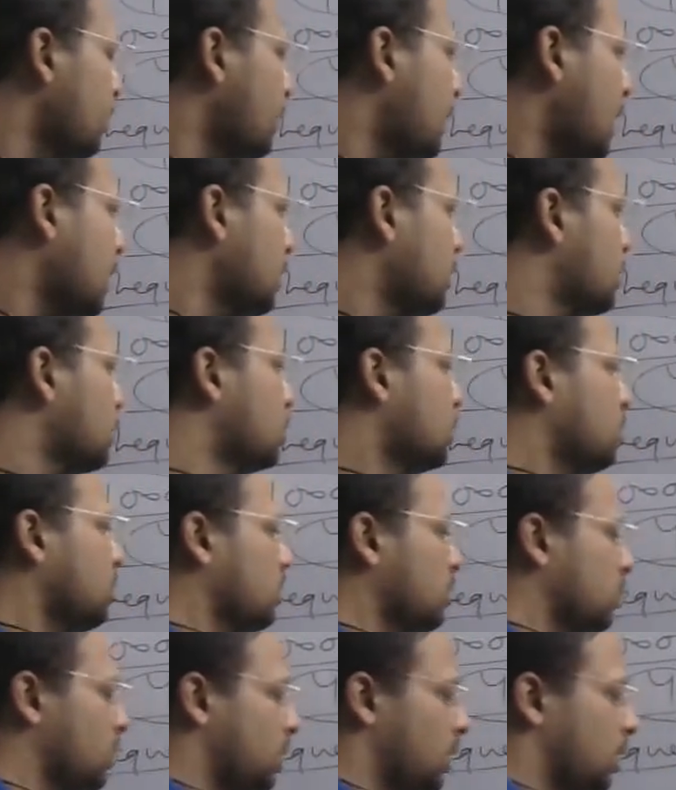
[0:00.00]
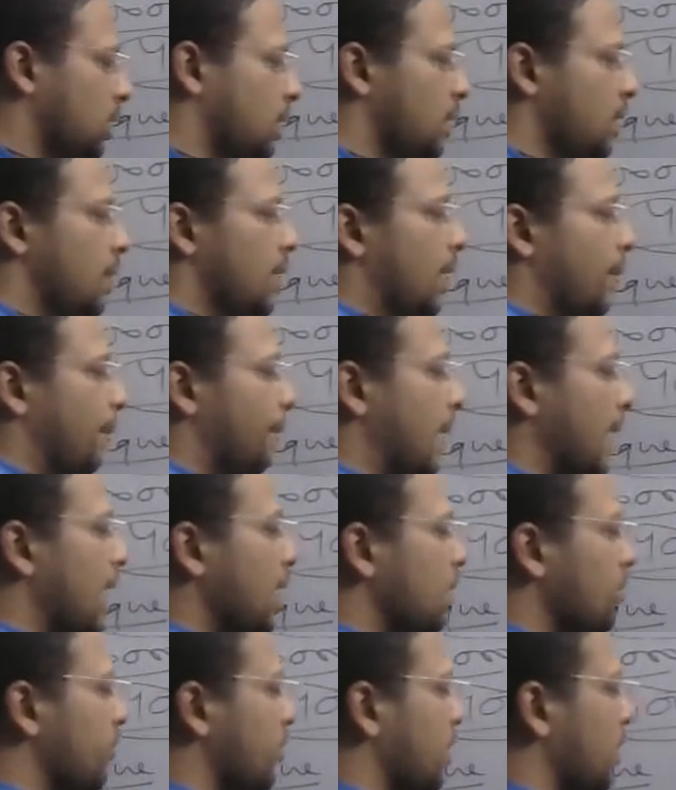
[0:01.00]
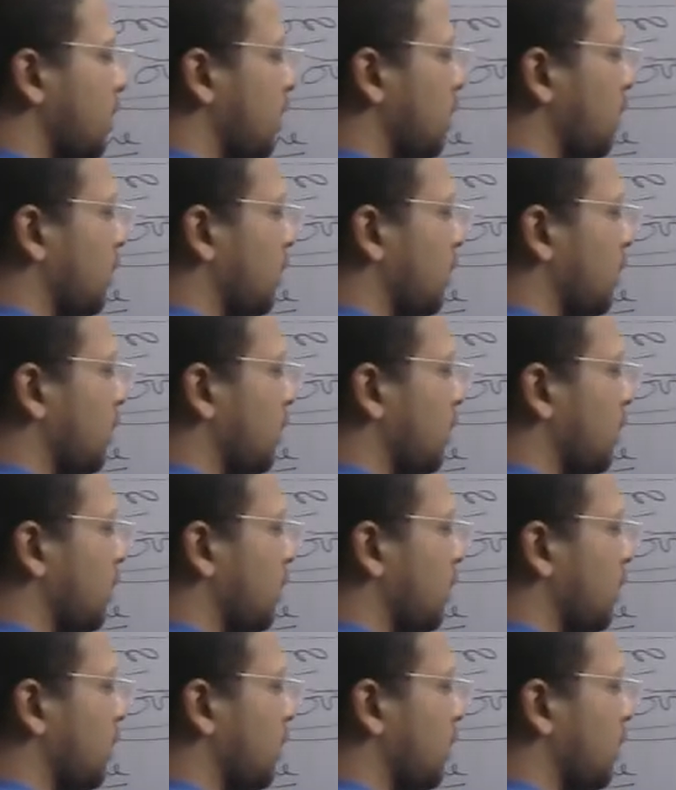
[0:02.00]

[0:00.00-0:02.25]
bank do? Bank will